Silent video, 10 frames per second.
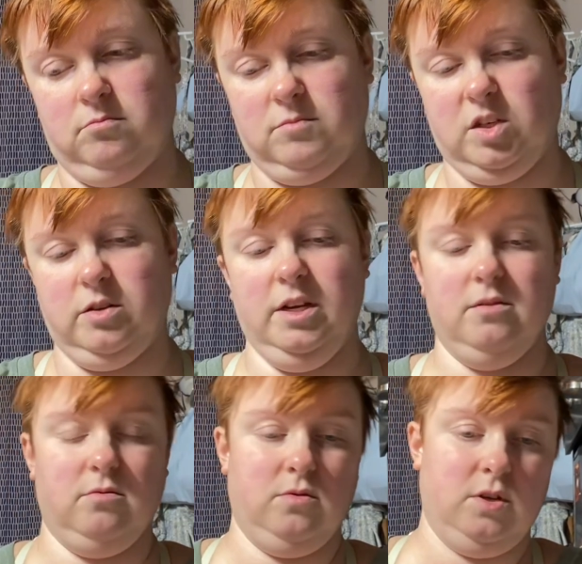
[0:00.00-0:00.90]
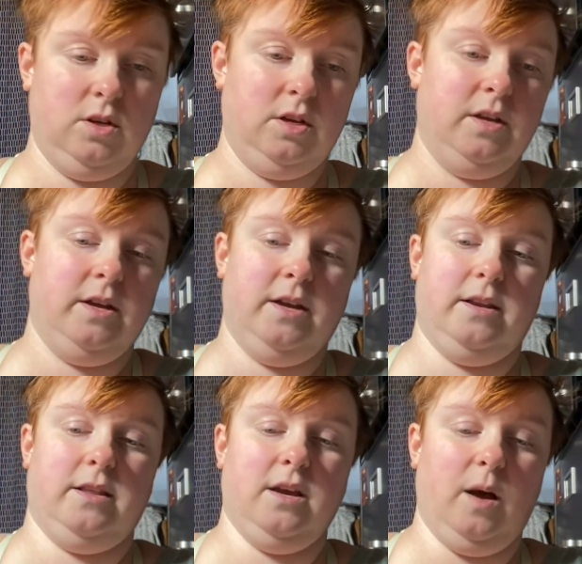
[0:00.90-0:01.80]
All right.
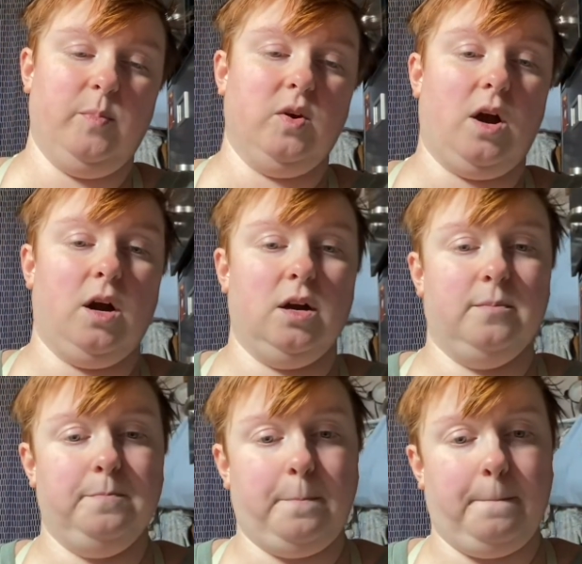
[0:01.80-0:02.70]
The upper arm,